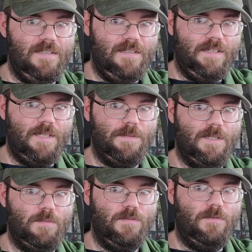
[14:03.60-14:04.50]
And I'm going to
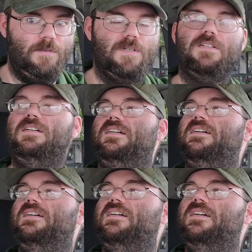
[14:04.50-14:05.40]
move forward.
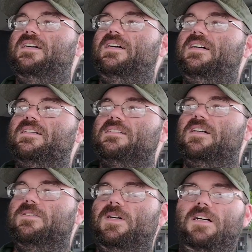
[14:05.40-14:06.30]

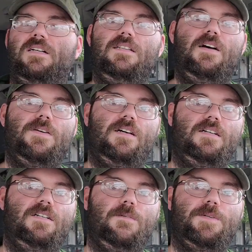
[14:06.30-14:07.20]
So, love you.
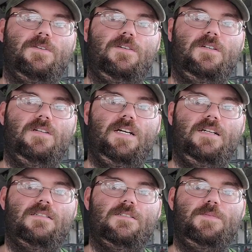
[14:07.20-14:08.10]
Hope you're doing all right.
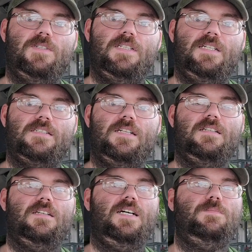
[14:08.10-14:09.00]
Support things down in
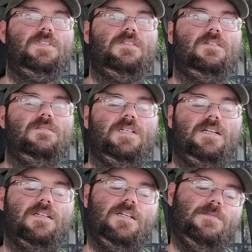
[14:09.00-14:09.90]

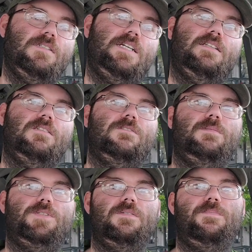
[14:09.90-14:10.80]
the
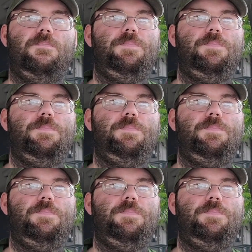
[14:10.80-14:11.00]
description.